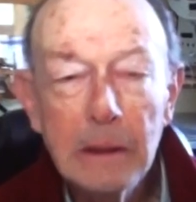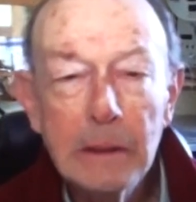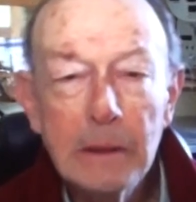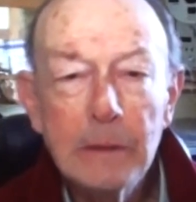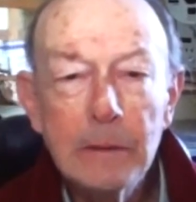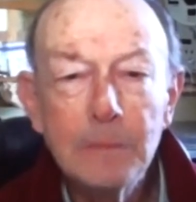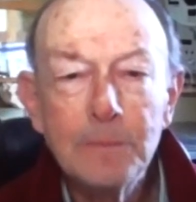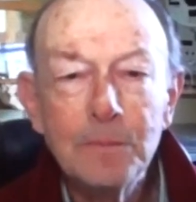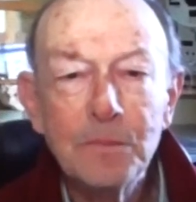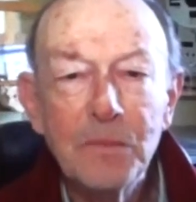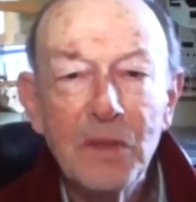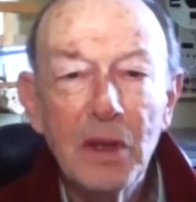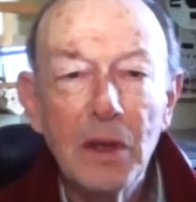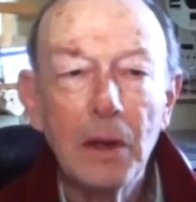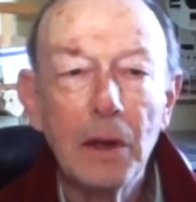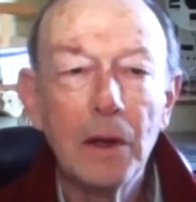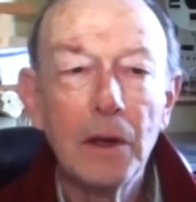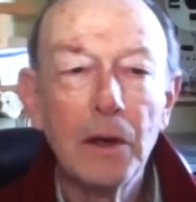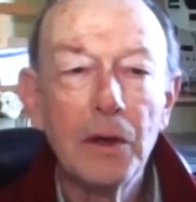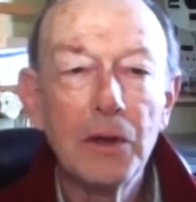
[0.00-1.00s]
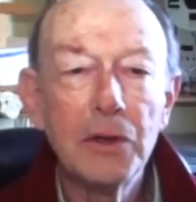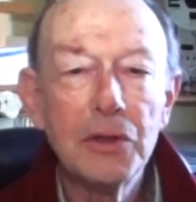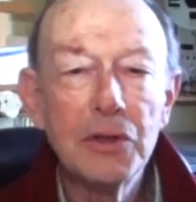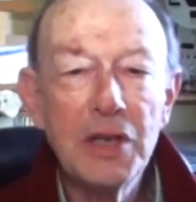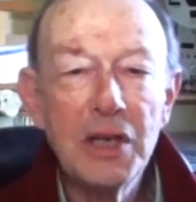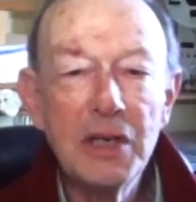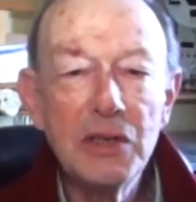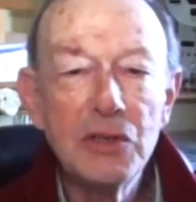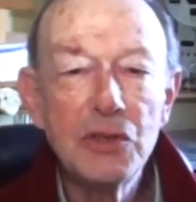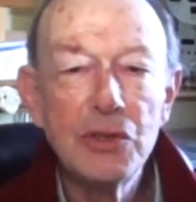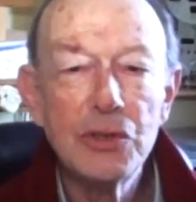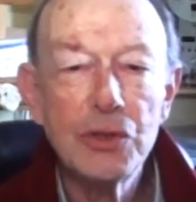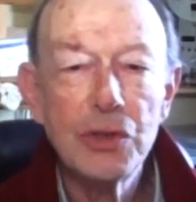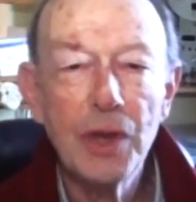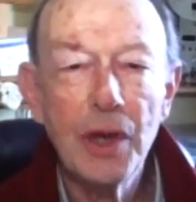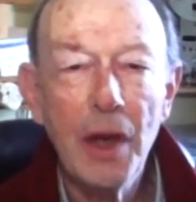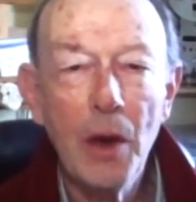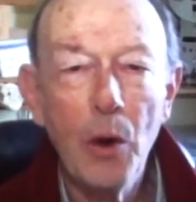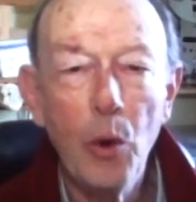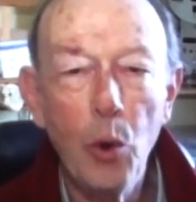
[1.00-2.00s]
needs to hold
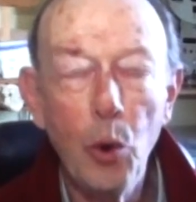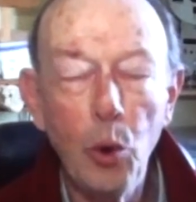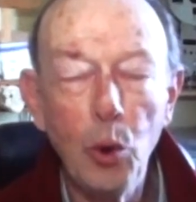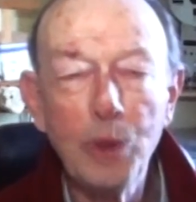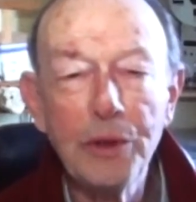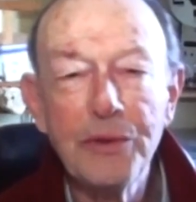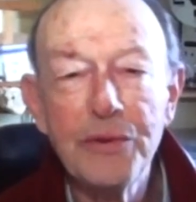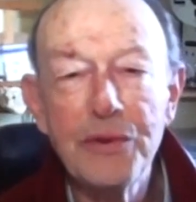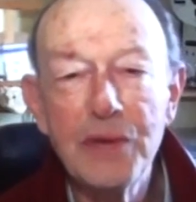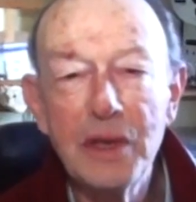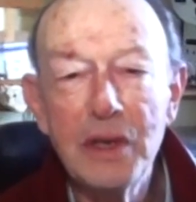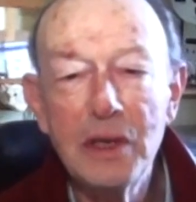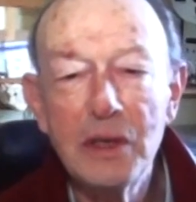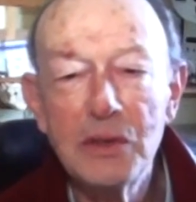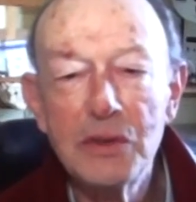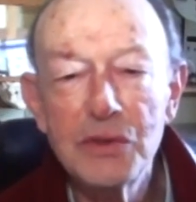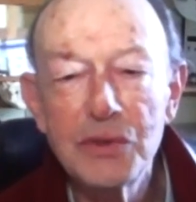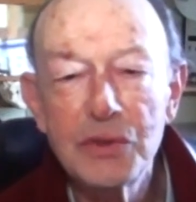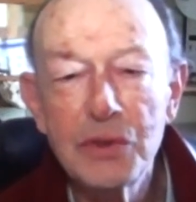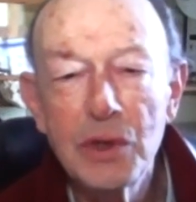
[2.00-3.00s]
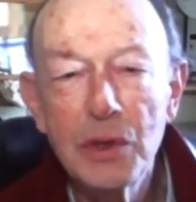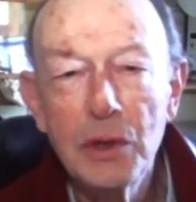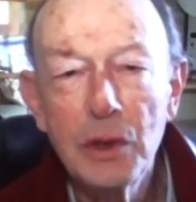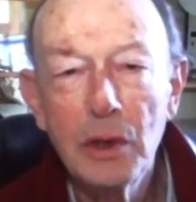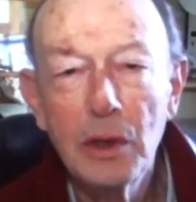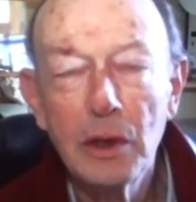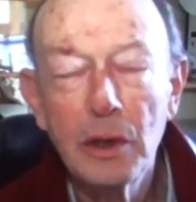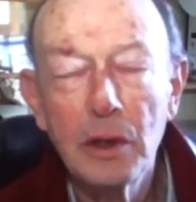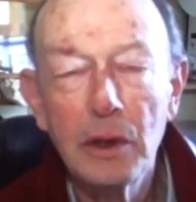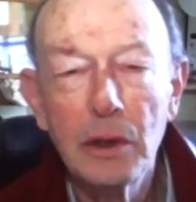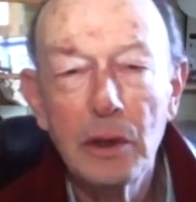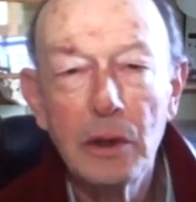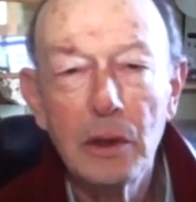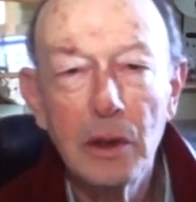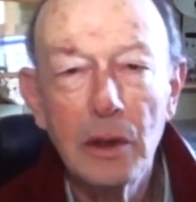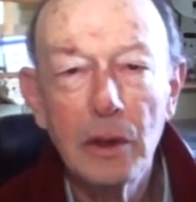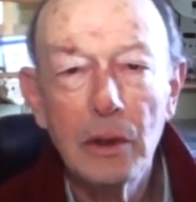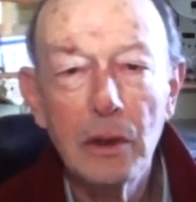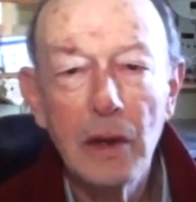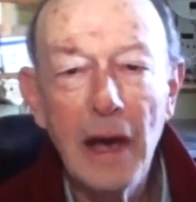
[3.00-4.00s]
these
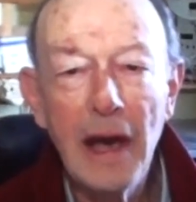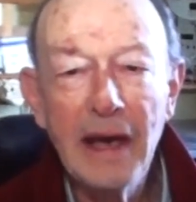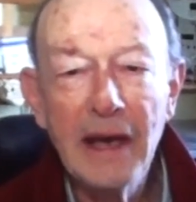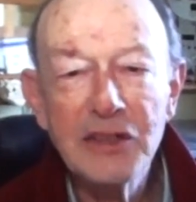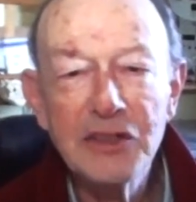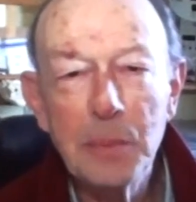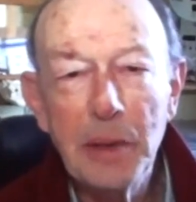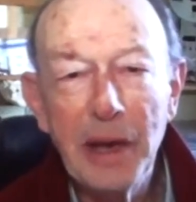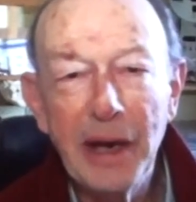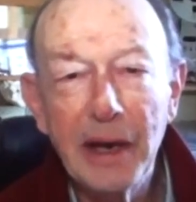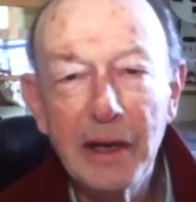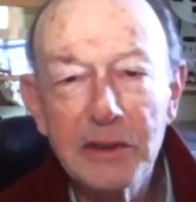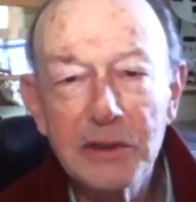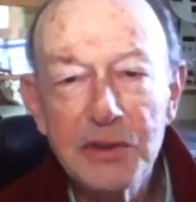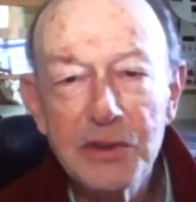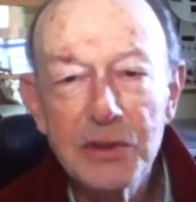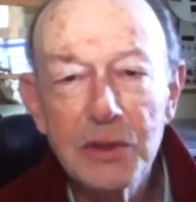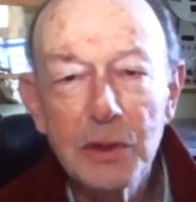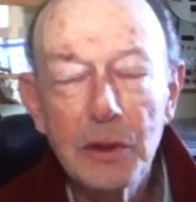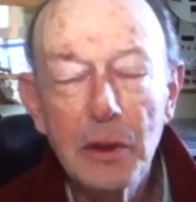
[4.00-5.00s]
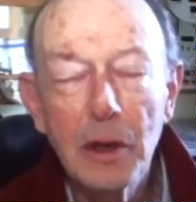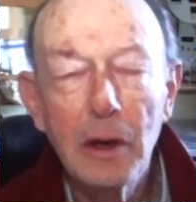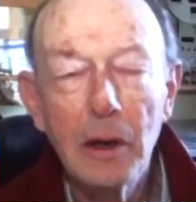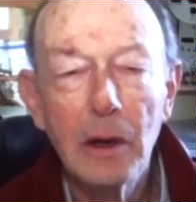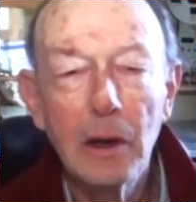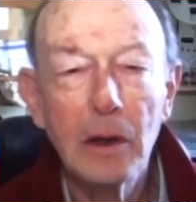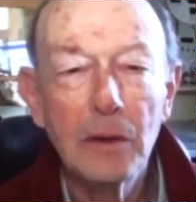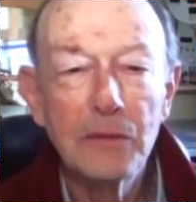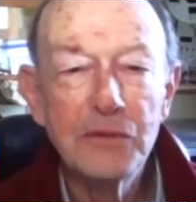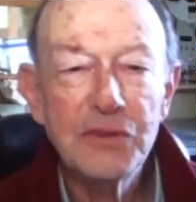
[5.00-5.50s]
aspects of sound money